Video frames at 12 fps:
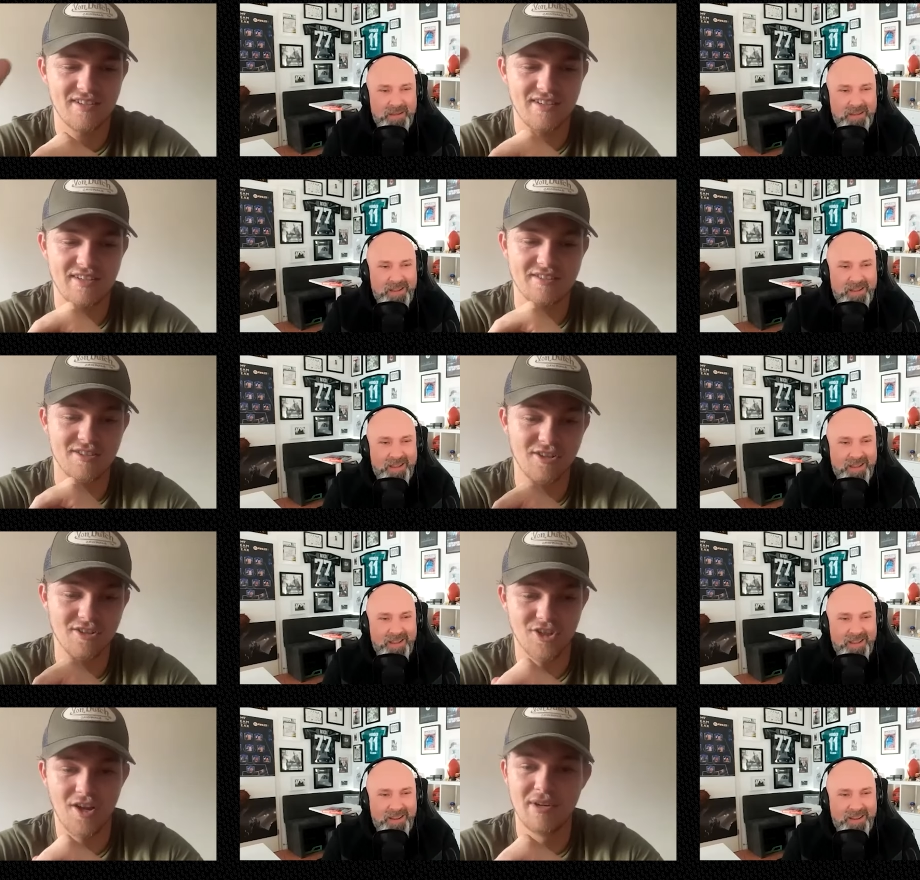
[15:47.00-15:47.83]
Speaker 1: is that
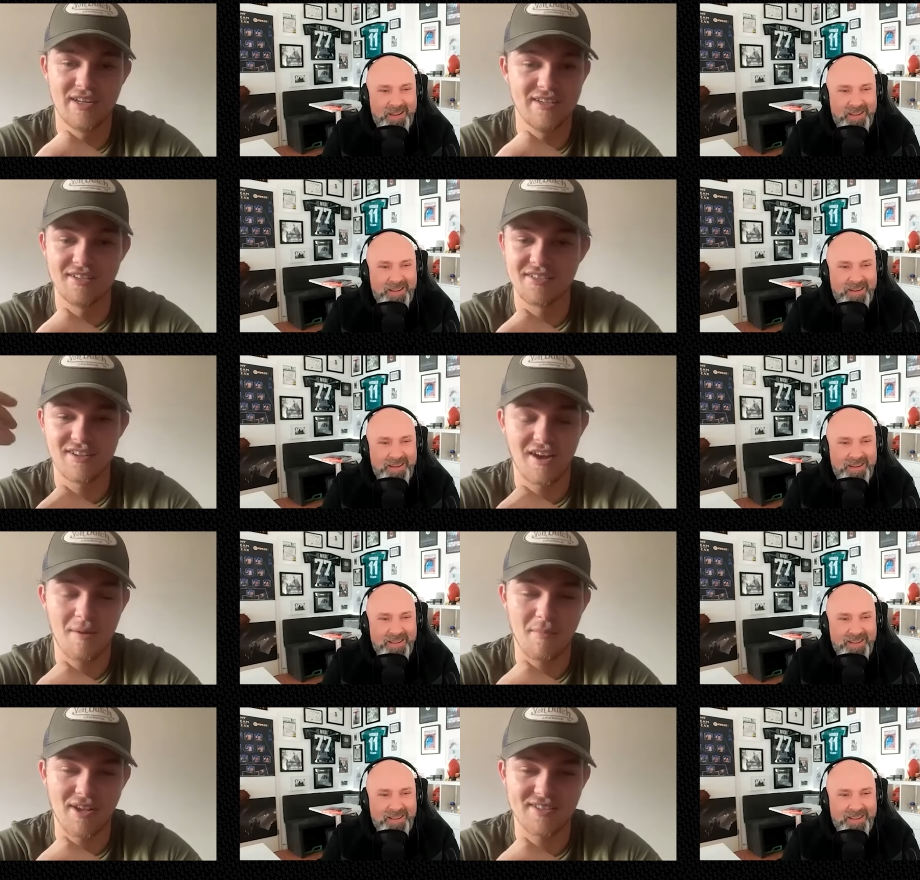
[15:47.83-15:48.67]
Germany is like
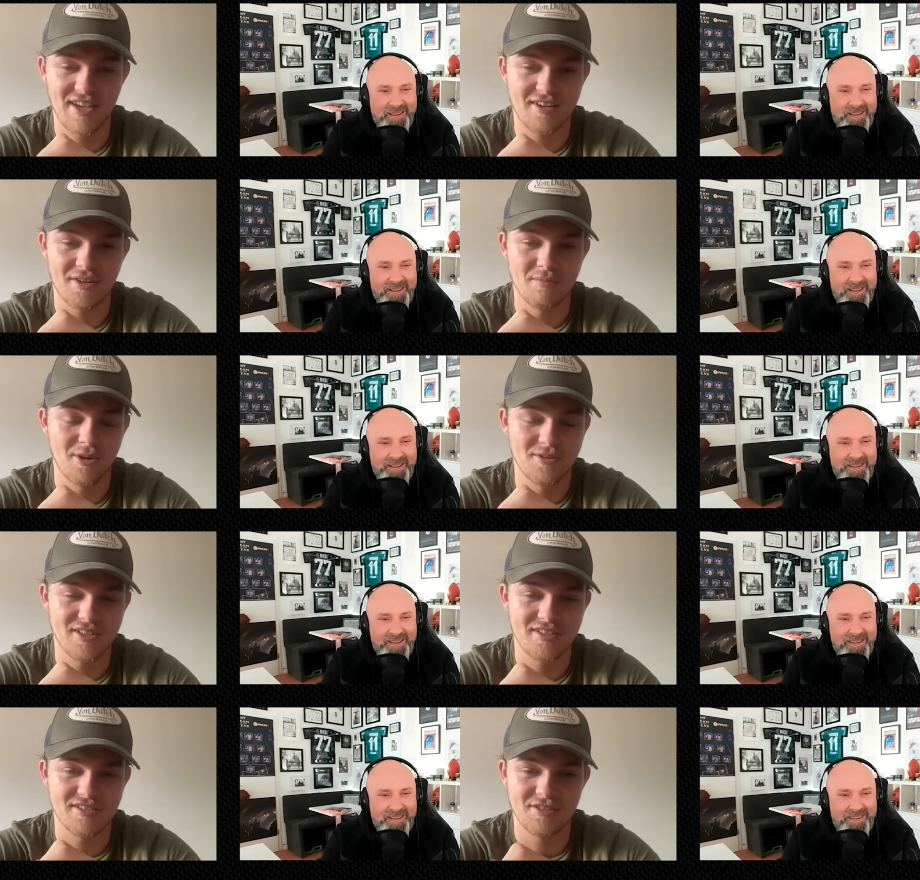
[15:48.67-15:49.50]
my second most
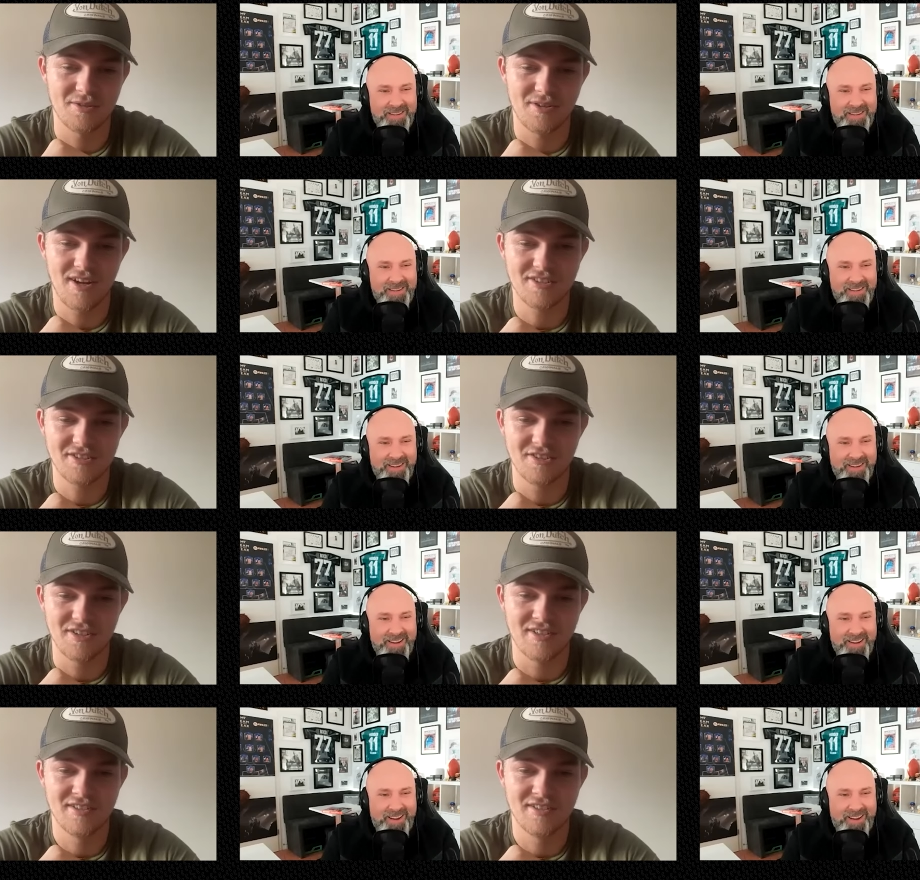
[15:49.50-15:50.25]
listened to country.